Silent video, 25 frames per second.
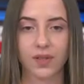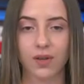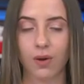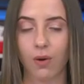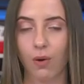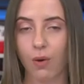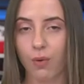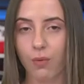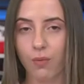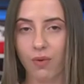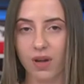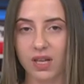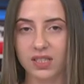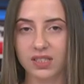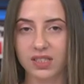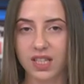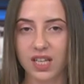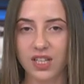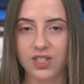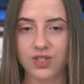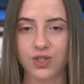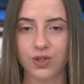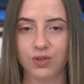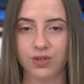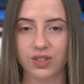On
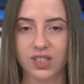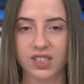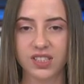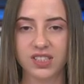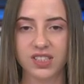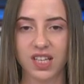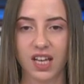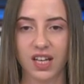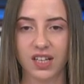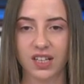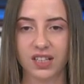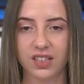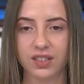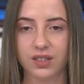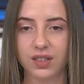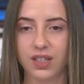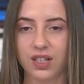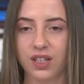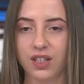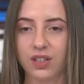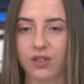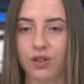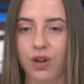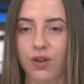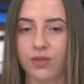Wednesday, June 2,
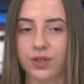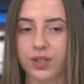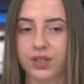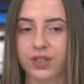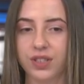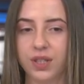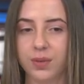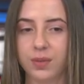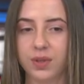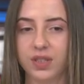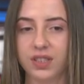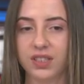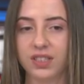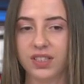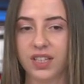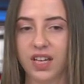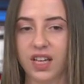hearing of the criminal